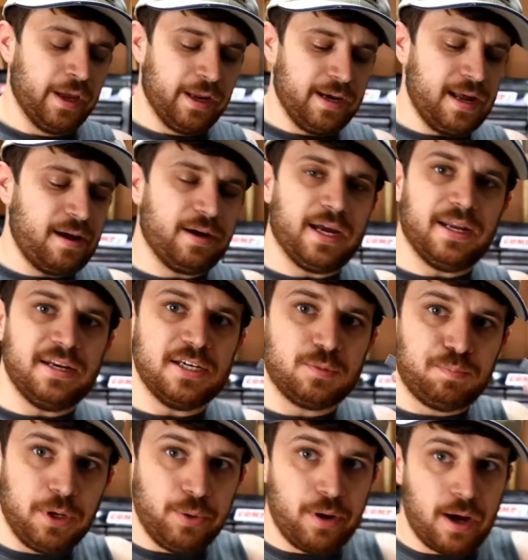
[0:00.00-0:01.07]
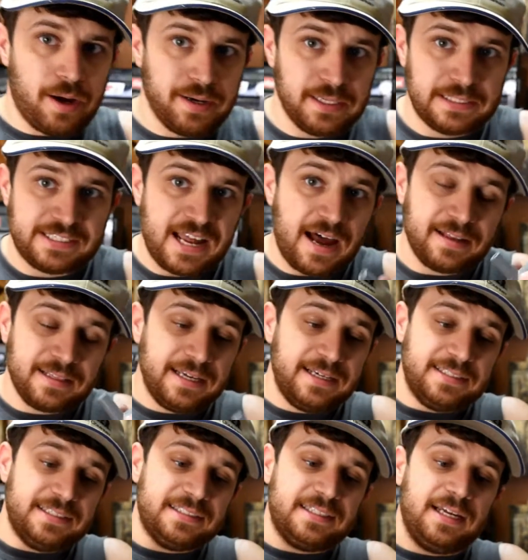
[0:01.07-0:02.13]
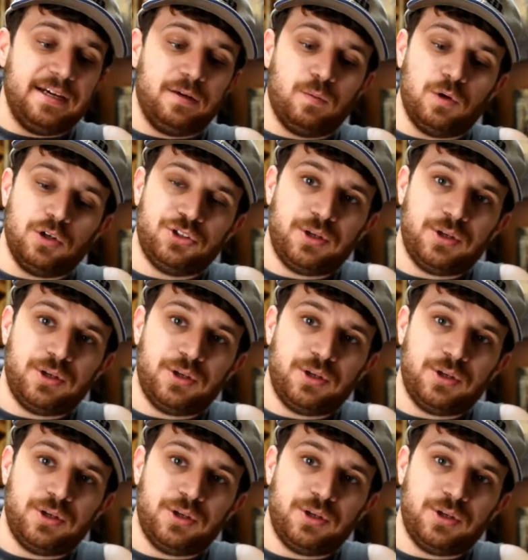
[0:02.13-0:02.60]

Now getting this boot on is not the easiest thing in the world,